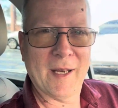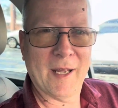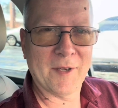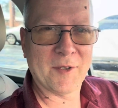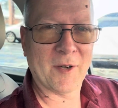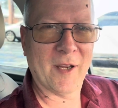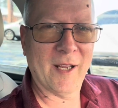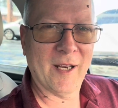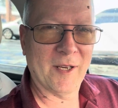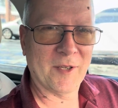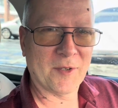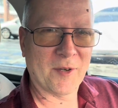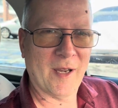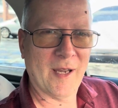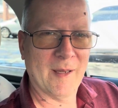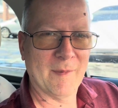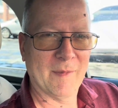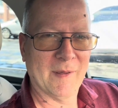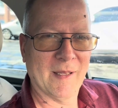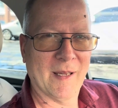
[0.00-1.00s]

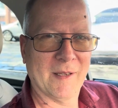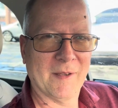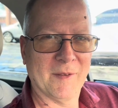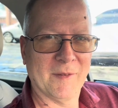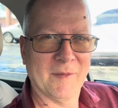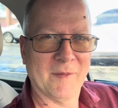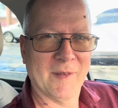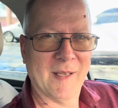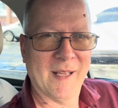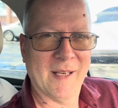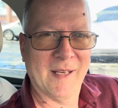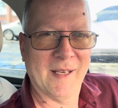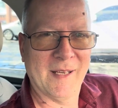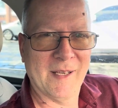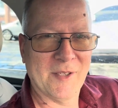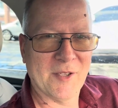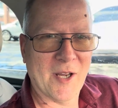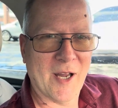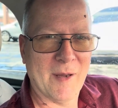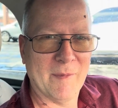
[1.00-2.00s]
tried, but I couldn't get
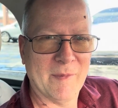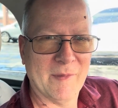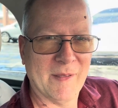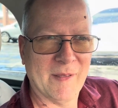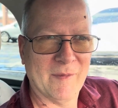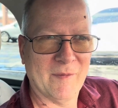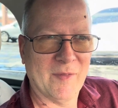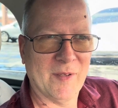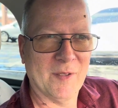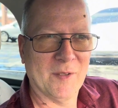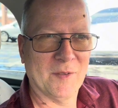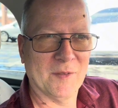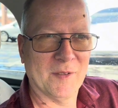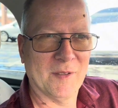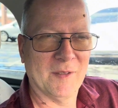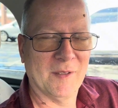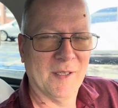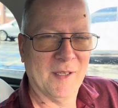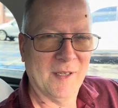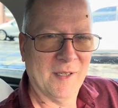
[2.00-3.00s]
any job in the field,
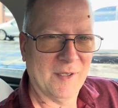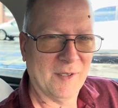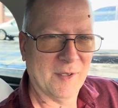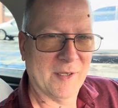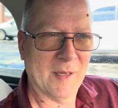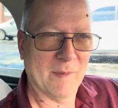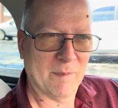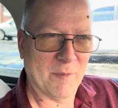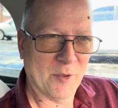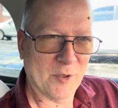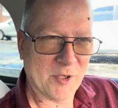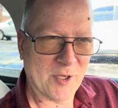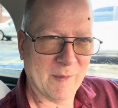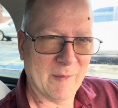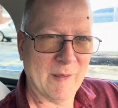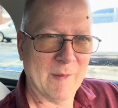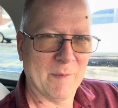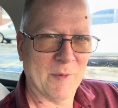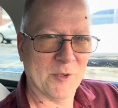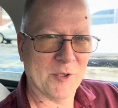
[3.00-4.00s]
and you kept pushing
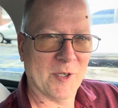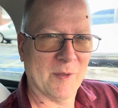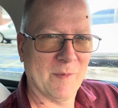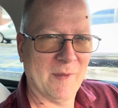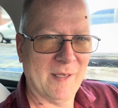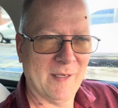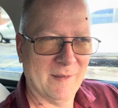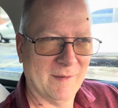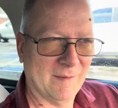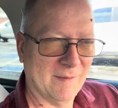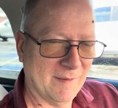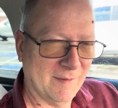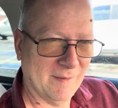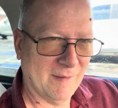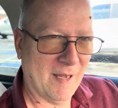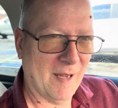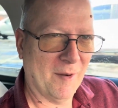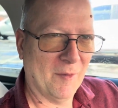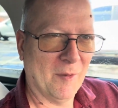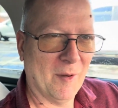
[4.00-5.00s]
me, and
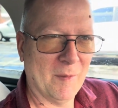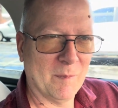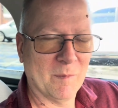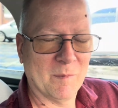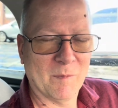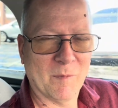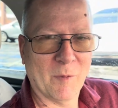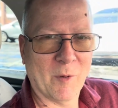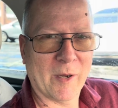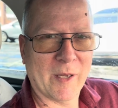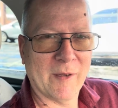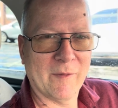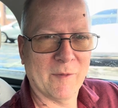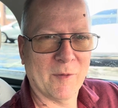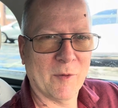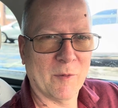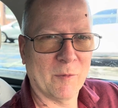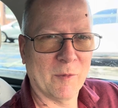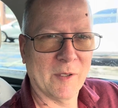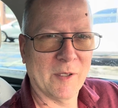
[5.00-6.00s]
now I'm working
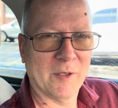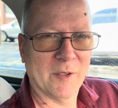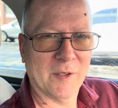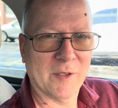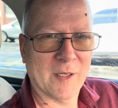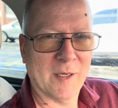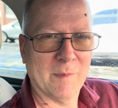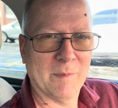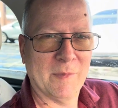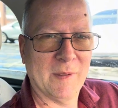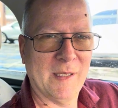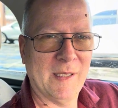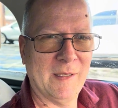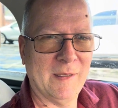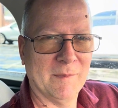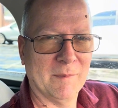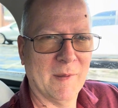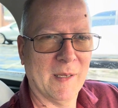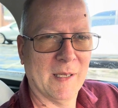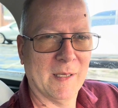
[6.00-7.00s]
for a really good
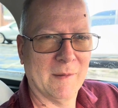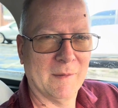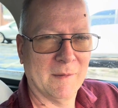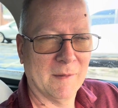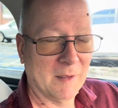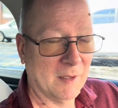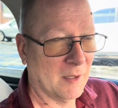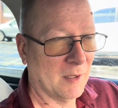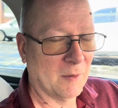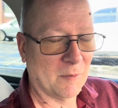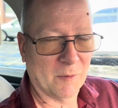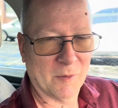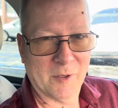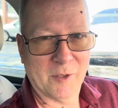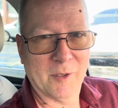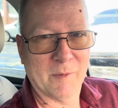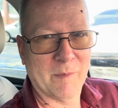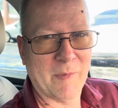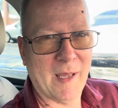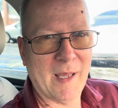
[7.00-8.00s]
company and making really
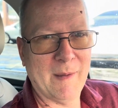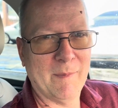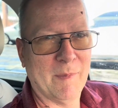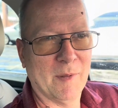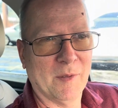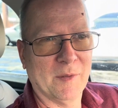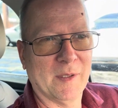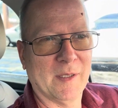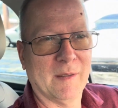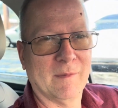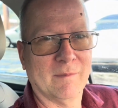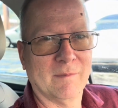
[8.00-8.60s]
good pay, building